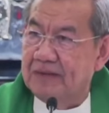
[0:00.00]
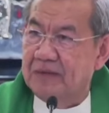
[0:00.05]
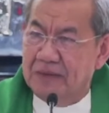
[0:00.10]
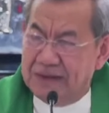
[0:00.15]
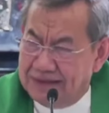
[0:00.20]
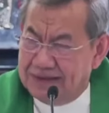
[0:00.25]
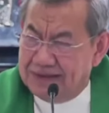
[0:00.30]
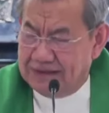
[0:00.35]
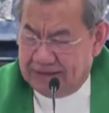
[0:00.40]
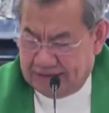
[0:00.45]

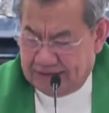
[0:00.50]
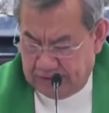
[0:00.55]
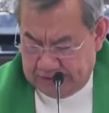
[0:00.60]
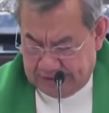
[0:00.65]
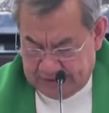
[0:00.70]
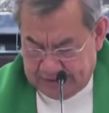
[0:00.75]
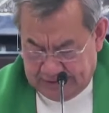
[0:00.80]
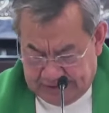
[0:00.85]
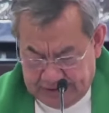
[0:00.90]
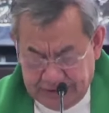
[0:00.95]
What did
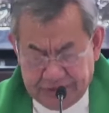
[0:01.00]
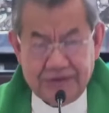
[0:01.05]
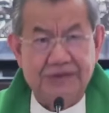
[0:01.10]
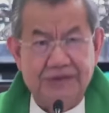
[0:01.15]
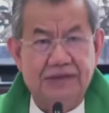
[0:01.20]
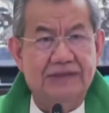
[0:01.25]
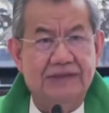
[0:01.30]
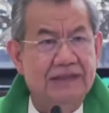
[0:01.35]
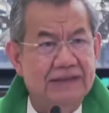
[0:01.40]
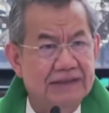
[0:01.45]

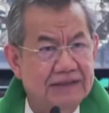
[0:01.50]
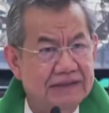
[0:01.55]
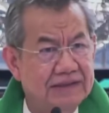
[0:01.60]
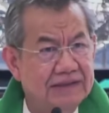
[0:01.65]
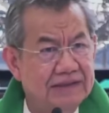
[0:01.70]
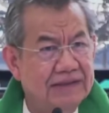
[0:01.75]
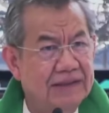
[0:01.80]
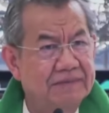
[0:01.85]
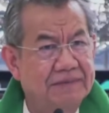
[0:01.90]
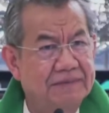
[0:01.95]
Jesus tell his
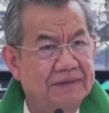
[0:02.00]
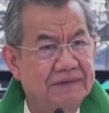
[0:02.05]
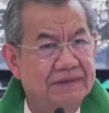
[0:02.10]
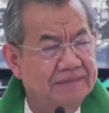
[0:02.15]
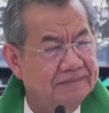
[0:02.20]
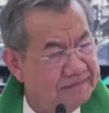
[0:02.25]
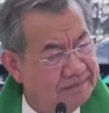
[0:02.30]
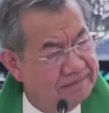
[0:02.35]
disciples?